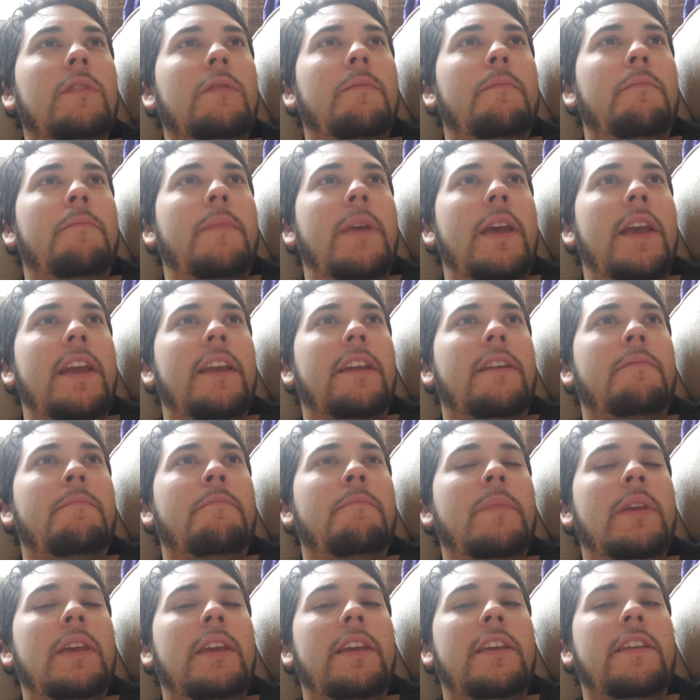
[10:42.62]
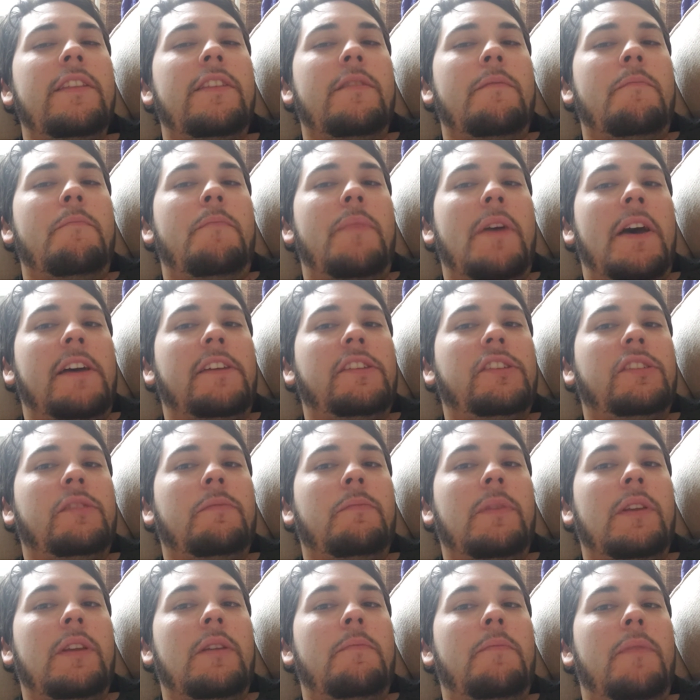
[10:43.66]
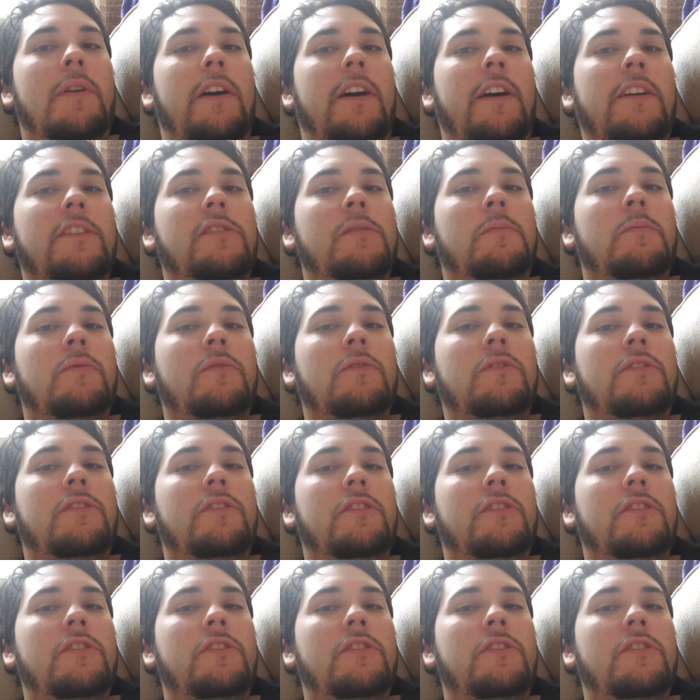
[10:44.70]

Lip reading: make me the best me possible,